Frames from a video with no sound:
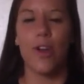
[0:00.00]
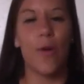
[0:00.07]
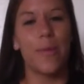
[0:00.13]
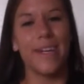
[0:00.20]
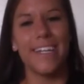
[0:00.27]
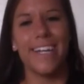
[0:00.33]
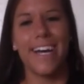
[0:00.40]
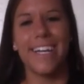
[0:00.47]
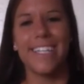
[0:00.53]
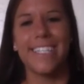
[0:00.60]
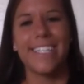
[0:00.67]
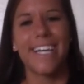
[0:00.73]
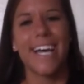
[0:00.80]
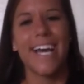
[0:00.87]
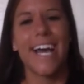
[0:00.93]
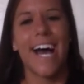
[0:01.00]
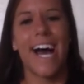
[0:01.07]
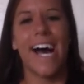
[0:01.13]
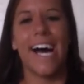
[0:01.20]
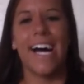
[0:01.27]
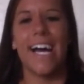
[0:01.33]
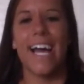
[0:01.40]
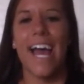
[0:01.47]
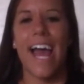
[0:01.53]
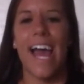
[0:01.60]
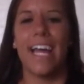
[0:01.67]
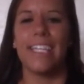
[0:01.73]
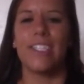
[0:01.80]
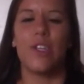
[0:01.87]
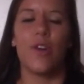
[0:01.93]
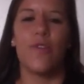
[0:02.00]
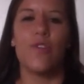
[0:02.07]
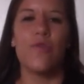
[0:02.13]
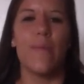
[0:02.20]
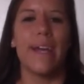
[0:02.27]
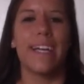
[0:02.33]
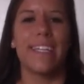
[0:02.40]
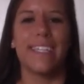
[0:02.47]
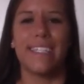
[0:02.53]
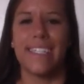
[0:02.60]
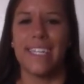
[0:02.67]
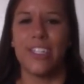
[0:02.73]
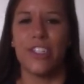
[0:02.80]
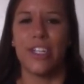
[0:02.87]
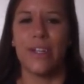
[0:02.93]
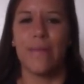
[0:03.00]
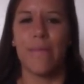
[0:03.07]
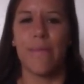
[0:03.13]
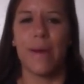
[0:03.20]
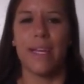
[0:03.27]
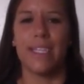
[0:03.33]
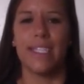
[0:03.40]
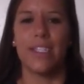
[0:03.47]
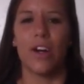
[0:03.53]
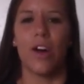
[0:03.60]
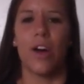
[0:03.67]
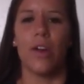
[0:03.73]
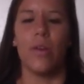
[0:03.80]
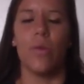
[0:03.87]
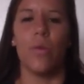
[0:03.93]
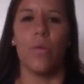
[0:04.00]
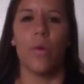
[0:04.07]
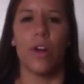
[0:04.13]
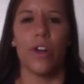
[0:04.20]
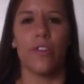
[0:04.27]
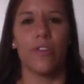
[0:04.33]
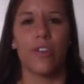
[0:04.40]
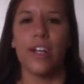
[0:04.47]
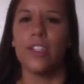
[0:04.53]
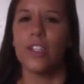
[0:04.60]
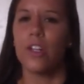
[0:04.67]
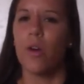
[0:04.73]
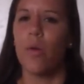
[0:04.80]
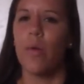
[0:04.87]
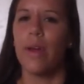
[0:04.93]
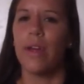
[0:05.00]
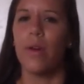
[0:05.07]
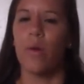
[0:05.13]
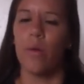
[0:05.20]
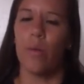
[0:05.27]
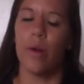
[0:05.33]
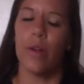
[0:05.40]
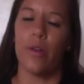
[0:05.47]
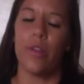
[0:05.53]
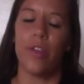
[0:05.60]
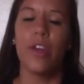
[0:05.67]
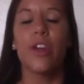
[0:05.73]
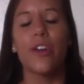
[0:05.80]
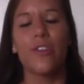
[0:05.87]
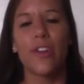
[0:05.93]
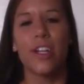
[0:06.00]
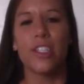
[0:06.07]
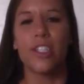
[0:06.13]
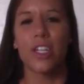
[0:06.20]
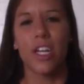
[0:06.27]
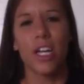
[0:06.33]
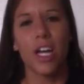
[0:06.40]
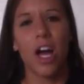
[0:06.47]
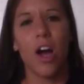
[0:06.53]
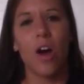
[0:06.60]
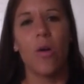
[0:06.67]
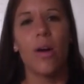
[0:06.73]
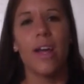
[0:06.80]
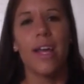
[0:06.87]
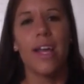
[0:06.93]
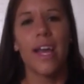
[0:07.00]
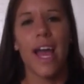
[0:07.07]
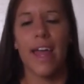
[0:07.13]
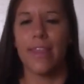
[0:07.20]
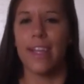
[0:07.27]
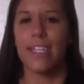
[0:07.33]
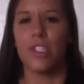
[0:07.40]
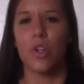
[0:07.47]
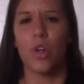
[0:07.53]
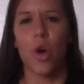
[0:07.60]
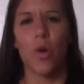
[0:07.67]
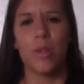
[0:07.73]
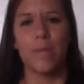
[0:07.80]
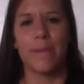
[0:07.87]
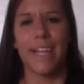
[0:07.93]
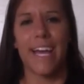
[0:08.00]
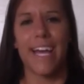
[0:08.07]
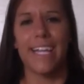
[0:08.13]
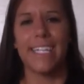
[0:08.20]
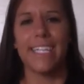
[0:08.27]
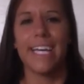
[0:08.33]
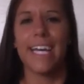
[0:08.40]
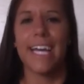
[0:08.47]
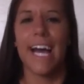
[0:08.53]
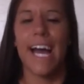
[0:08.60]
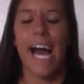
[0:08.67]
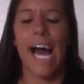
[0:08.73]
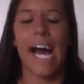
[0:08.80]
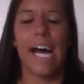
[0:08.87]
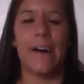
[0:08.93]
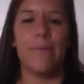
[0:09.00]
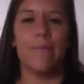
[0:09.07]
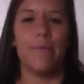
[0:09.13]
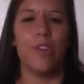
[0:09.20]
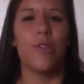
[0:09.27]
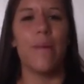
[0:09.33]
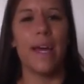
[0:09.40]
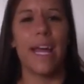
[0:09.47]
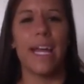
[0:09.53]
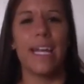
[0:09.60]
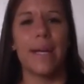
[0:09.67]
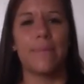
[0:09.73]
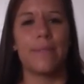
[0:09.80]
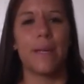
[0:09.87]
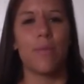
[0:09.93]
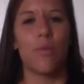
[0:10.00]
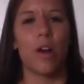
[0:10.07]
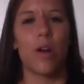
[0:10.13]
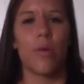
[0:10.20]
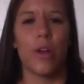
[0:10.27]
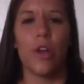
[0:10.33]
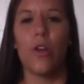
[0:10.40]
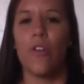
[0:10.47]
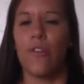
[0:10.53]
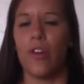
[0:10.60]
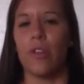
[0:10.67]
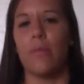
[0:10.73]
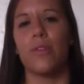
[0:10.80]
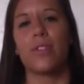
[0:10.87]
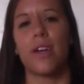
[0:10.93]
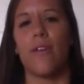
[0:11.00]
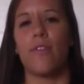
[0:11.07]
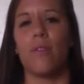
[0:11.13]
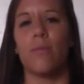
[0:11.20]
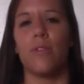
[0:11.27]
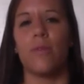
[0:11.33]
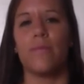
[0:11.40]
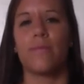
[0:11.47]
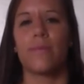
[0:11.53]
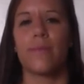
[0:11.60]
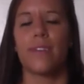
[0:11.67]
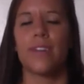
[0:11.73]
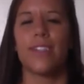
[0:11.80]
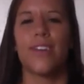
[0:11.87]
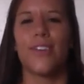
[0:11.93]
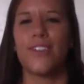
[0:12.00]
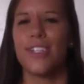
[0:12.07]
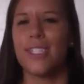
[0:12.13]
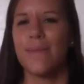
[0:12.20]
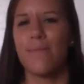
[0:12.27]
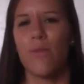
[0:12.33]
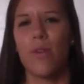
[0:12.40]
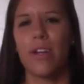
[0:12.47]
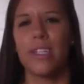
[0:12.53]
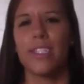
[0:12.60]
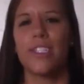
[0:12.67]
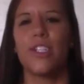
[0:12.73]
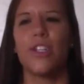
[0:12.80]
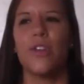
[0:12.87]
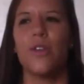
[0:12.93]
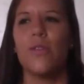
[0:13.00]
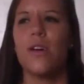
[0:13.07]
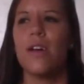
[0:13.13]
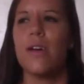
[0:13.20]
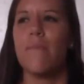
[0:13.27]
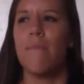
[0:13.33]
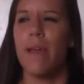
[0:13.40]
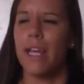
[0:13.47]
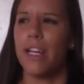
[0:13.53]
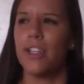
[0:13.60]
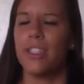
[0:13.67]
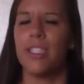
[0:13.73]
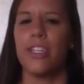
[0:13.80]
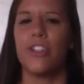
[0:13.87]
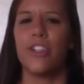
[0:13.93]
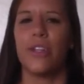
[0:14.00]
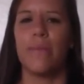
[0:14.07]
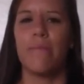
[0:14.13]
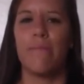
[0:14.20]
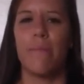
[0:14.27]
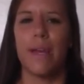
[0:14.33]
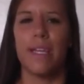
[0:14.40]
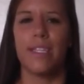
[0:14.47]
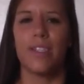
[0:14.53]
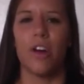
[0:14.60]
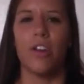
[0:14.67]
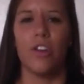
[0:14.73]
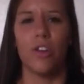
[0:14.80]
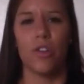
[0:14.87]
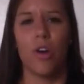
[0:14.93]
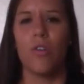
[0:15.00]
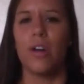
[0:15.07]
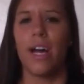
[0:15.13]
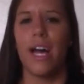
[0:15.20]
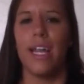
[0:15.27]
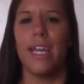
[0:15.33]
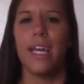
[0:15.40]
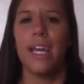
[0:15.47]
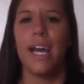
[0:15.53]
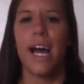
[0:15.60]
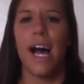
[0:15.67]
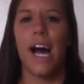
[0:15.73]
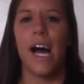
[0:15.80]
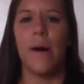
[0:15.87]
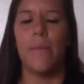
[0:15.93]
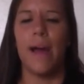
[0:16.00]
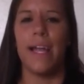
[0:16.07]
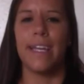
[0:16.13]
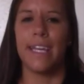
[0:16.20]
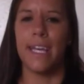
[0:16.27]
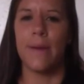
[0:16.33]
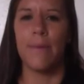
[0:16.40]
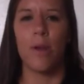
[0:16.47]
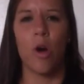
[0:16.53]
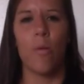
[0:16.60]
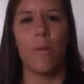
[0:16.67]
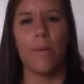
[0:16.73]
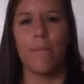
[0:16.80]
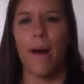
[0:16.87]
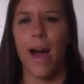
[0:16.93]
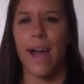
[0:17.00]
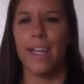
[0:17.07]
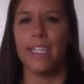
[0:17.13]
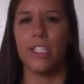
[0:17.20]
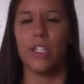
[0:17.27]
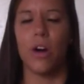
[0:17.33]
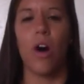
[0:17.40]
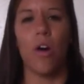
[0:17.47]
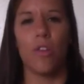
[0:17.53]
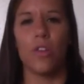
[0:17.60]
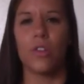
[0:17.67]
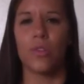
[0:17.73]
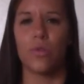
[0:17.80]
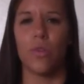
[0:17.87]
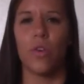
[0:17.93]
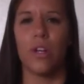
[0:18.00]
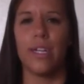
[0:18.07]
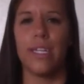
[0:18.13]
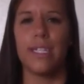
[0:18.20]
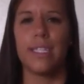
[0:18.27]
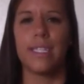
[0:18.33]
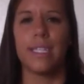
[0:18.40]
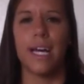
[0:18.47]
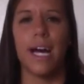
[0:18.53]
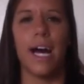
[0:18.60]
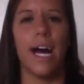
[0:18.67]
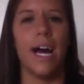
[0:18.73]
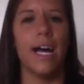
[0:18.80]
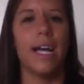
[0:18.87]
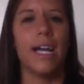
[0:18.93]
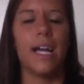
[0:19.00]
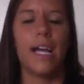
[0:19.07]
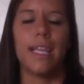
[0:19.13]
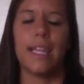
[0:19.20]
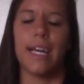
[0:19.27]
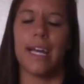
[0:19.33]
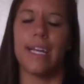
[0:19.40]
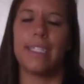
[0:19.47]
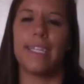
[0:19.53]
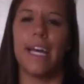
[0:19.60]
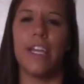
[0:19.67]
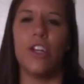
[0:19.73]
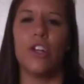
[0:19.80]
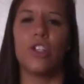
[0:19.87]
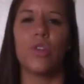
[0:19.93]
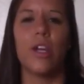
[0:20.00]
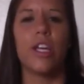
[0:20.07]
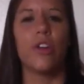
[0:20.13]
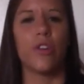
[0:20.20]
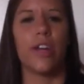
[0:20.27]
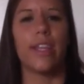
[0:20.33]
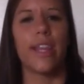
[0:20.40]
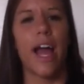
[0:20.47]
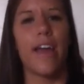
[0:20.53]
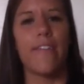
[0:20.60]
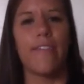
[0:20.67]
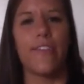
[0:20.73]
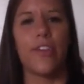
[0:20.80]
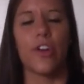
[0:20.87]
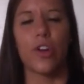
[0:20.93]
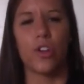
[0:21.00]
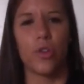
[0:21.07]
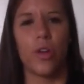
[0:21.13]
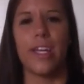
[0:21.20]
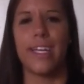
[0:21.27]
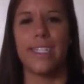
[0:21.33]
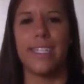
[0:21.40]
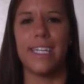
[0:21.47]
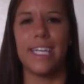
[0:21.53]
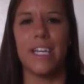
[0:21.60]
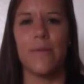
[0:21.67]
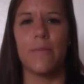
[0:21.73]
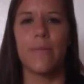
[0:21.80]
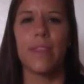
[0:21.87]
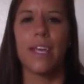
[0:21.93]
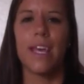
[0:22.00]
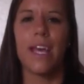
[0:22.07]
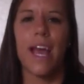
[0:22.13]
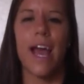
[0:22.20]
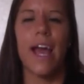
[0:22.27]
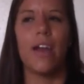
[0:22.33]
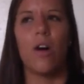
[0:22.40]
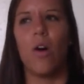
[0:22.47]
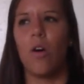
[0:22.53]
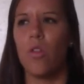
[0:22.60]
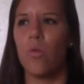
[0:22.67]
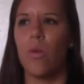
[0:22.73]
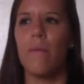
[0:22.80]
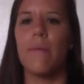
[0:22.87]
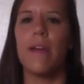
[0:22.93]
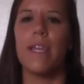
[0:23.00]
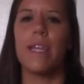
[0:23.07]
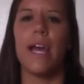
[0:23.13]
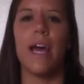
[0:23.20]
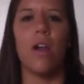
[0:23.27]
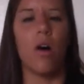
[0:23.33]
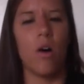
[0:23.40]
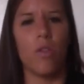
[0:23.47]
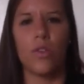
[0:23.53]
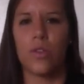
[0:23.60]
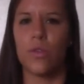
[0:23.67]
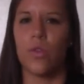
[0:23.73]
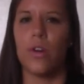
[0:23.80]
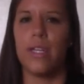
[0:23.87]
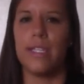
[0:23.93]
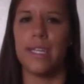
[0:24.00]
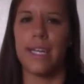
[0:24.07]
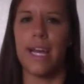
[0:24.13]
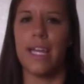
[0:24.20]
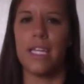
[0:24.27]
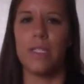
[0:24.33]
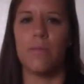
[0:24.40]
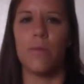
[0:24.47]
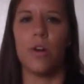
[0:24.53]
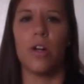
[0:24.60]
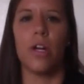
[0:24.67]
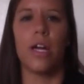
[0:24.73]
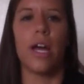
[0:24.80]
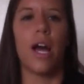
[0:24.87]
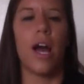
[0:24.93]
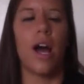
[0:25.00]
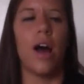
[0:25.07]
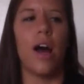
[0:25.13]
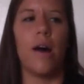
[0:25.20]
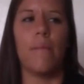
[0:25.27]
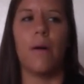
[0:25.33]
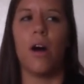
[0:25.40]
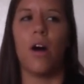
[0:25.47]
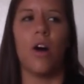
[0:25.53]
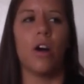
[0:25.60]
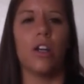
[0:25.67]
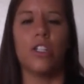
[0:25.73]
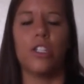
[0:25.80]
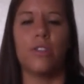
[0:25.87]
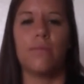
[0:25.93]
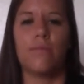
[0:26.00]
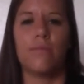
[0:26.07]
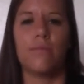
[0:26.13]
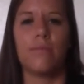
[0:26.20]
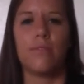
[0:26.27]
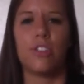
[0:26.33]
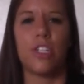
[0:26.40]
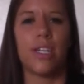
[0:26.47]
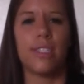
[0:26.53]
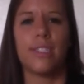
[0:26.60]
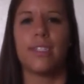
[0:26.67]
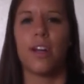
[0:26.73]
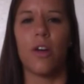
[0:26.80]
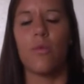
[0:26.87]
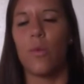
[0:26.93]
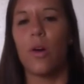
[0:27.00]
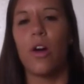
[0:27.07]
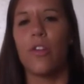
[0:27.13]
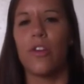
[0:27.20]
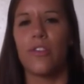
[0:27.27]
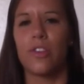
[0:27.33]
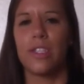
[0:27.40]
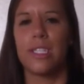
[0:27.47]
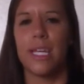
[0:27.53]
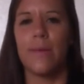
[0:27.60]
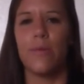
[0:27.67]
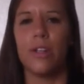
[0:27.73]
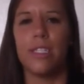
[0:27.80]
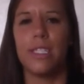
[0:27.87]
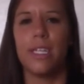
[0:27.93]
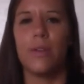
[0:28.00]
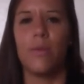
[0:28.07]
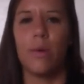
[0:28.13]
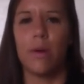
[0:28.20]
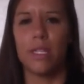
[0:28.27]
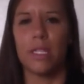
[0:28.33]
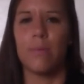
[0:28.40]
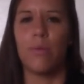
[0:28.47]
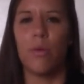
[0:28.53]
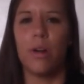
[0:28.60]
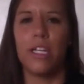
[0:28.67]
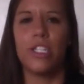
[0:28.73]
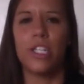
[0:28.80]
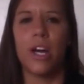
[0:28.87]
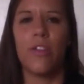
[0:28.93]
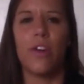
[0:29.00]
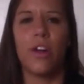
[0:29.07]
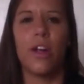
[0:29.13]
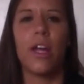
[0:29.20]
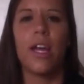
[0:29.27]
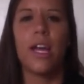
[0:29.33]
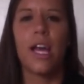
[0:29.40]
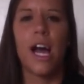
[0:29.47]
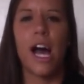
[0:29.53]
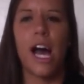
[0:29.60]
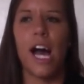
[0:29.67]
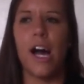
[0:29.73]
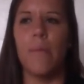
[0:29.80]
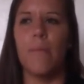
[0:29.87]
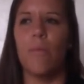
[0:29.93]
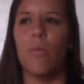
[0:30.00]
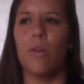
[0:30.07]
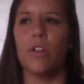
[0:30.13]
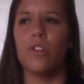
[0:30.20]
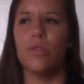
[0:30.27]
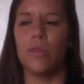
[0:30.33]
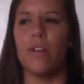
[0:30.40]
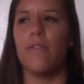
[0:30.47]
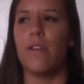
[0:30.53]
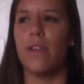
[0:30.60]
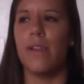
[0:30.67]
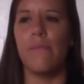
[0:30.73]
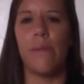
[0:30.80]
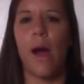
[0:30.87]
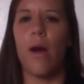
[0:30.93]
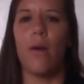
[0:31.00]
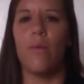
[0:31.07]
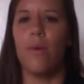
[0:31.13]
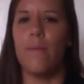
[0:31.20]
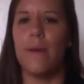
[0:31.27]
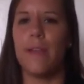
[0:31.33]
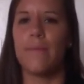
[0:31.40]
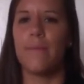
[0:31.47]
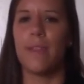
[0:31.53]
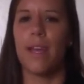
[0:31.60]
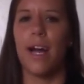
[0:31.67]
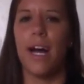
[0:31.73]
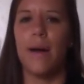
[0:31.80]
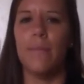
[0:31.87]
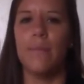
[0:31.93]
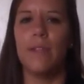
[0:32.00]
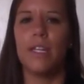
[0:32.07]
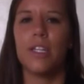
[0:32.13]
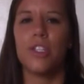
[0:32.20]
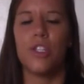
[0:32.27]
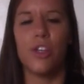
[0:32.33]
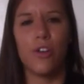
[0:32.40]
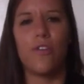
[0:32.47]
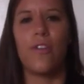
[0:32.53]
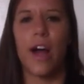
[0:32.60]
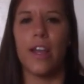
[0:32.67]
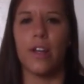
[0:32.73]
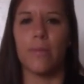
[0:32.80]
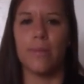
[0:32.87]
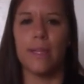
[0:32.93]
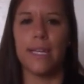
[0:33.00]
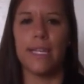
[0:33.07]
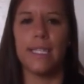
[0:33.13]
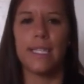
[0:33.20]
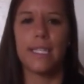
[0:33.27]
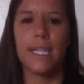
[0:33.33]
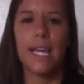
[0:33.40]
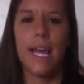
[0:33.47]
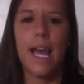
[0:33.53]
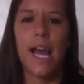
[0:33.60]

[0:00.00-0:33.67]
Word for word: Nobody does. Uh, and so if you make a decision based on where your friends are going or where you think your friends are going to go, and things don't go as planned, um, you might end up somewhere where you don't feel the most comfortable. So it's just important to make your decision based on your own gut um, and keep an open mind to all the sororities. Uh, like I said, you're joining Greek life, you're joining a team, and all the women and all the sororities at Gettysburg um, are just, are, we're all there for the same reason. We want to support each other. Um, we're driven, empowered women. Um, so you'll find your place.